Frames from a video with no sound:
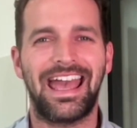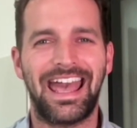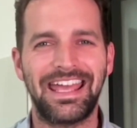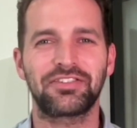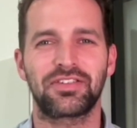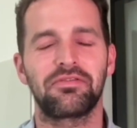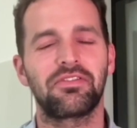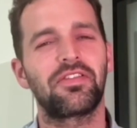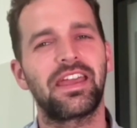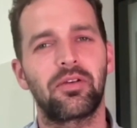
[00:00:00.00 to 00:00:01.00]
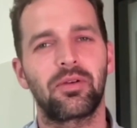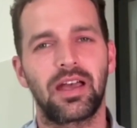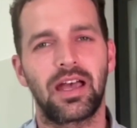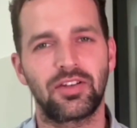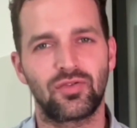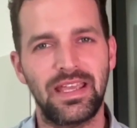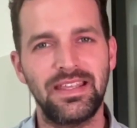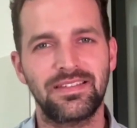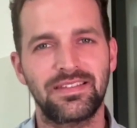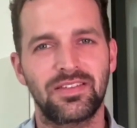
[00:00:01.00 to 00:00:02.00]
and that they are
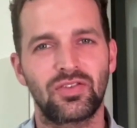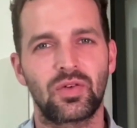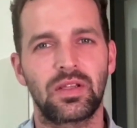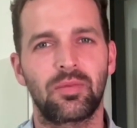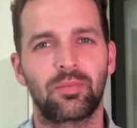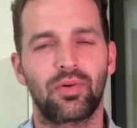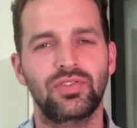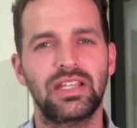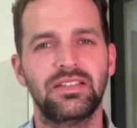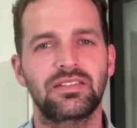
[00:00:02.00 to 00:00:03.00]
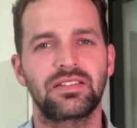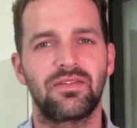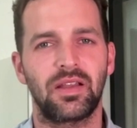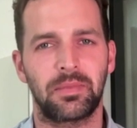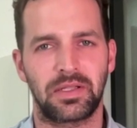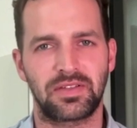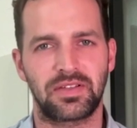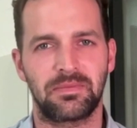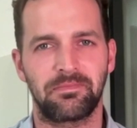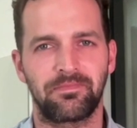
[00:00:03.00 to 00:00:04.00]
addressed during the project
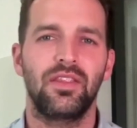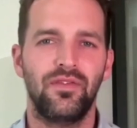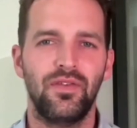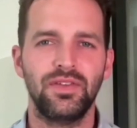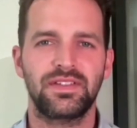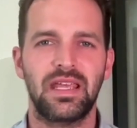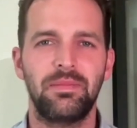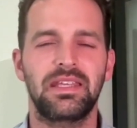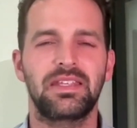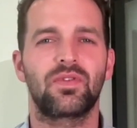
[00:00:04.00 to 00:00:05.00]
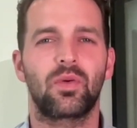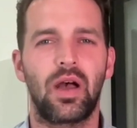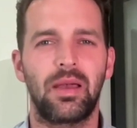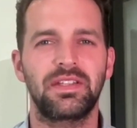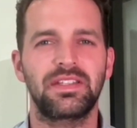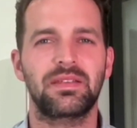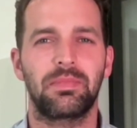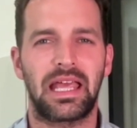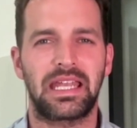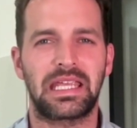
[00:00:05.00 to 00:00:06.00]
development. The first step is requirements
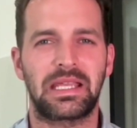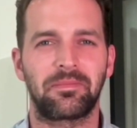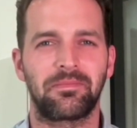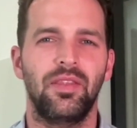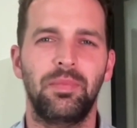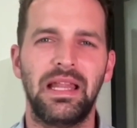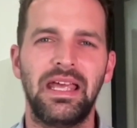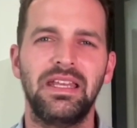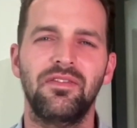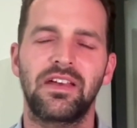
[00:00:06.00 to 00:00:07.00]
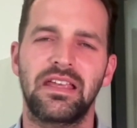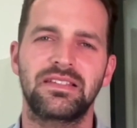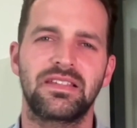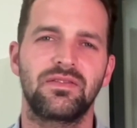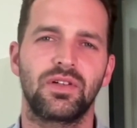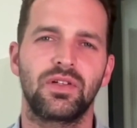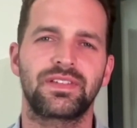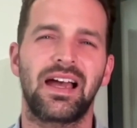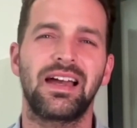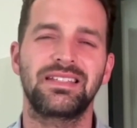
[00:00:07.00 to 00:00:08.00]
planning. The planning phase
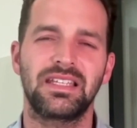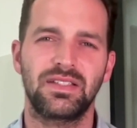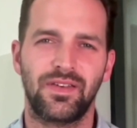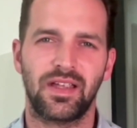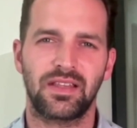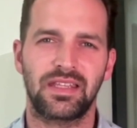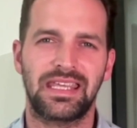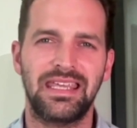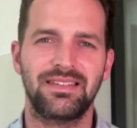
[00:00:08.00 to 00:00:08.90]
involves identifying the key